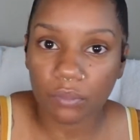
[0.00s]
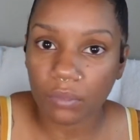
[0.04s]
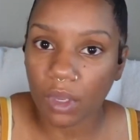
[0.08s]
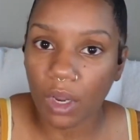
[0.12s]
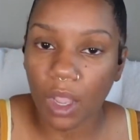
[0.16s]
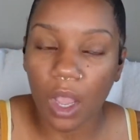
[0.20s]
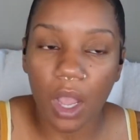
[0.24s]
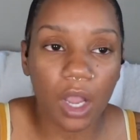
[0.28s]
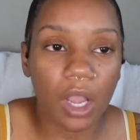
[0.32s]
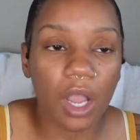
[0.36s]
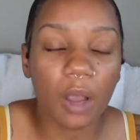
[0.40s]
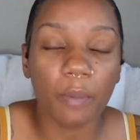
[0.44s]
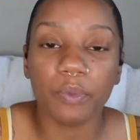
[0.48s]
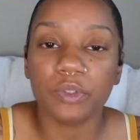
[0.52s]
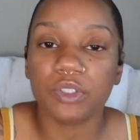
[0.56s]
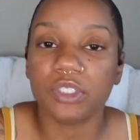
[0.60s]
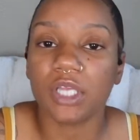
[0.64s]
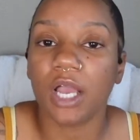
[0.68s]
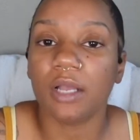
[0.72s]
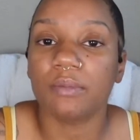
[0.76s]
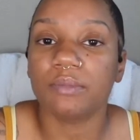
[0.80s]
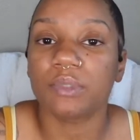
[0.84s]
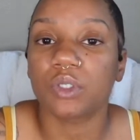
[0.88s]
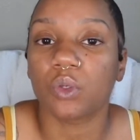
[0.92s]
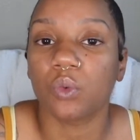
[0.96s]
a couple
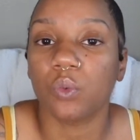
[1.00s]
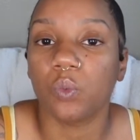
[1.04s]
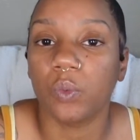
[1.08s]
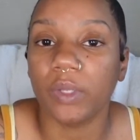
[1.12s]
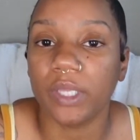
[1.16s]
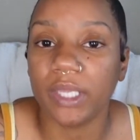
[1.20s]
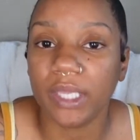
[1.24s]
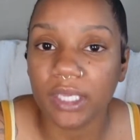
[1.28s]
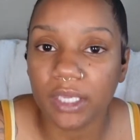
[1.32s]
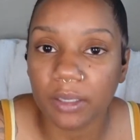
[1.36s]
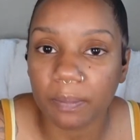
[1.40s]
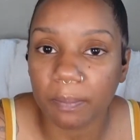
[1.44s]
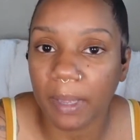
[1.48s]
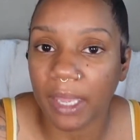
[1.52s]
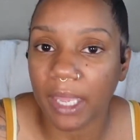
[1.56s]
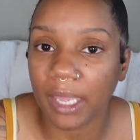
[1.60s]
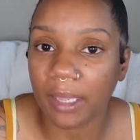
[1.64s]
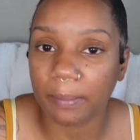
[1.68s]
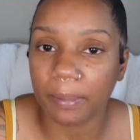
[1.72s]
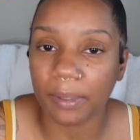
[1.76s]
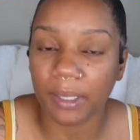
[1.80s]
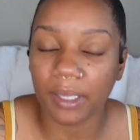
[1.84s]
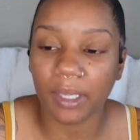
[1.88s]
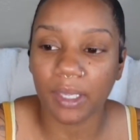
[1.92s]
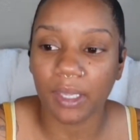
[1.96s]
times a week
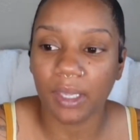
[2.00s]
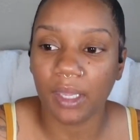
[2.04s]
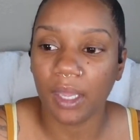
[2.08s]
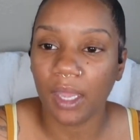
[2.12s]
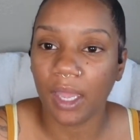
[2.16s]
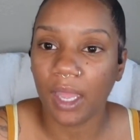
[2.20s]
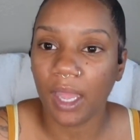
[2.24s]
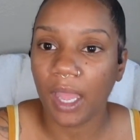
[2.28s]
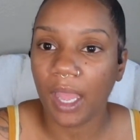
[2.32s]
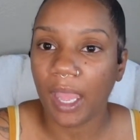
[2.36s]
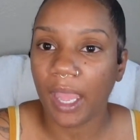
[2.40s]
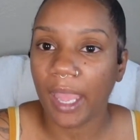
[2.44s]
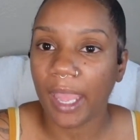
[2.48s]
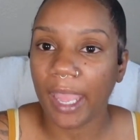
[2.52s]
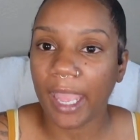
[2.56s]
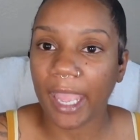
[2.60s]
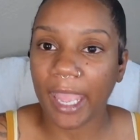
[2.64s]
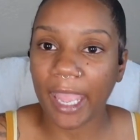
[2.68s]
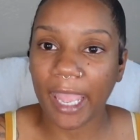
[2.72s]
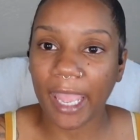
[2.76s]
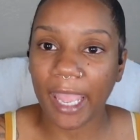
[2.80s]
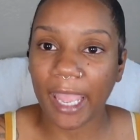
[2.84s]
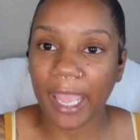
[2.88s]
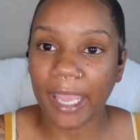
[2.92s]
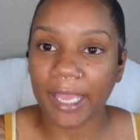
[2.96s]
maybe,
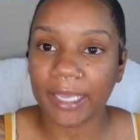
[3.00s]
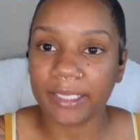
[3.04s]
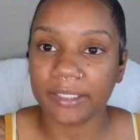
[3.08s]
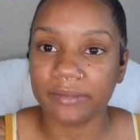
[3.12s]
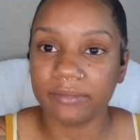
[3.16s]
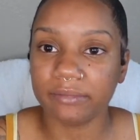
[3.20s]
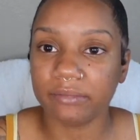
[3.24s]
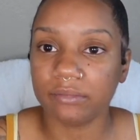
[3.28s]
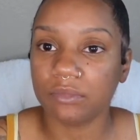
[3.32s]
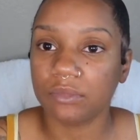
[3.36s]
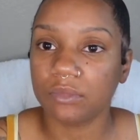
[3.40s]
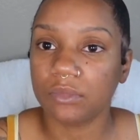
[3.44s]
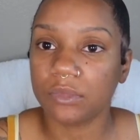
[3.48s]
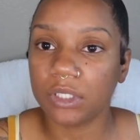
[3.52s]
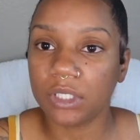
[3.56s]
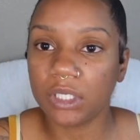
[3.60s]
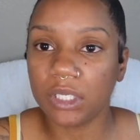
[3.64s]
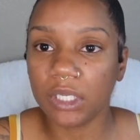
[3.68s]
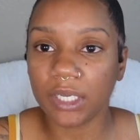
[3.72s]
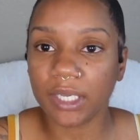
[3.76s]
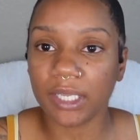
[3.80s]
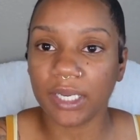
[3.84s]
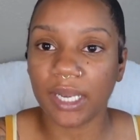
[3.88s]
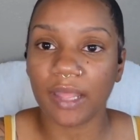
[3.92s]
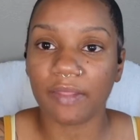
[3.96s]
and
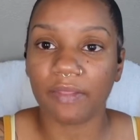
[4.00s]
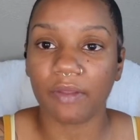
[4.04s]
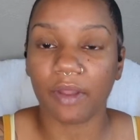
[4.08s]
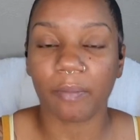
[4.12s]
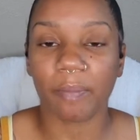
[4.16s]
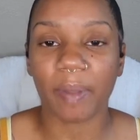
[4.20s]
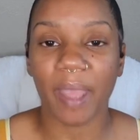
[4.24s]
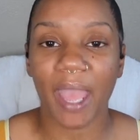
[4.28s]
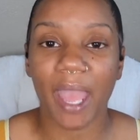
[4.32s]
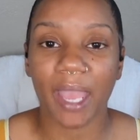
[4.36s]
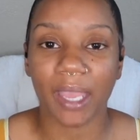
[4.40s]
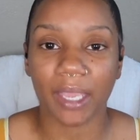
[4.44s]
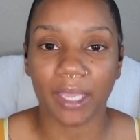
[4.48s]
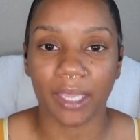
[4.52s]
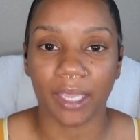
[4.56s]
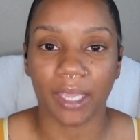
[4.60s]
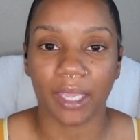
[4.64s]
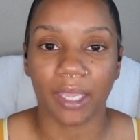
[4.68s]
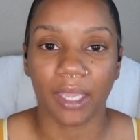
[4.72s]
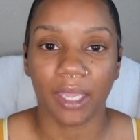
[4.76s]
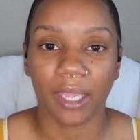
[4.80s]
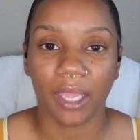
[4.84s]
looking at their packet.